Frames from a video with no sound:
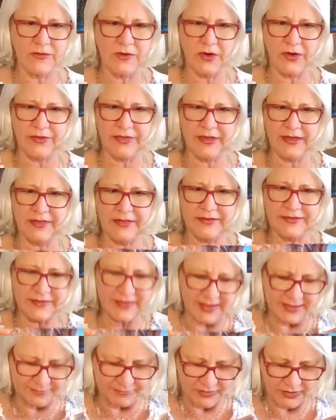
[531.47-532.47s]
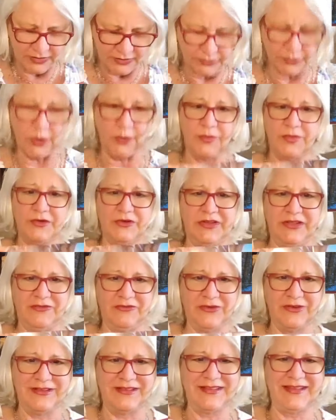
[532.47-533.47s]
Are they the same? Nope, they're
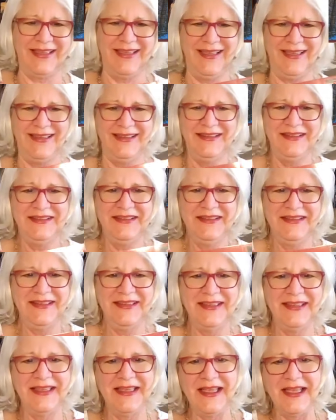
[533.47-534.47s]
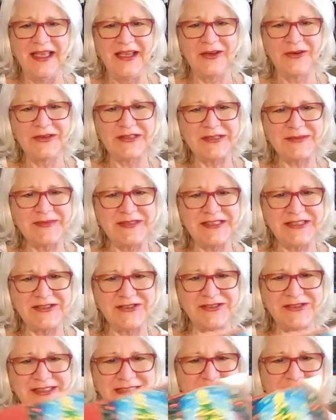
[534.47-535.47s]
different. A Christmas
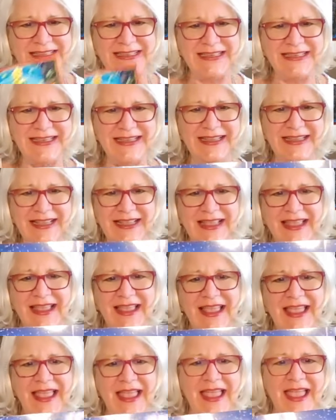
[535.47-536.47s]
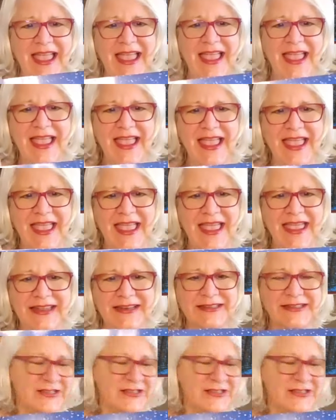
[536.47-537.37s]
tree and a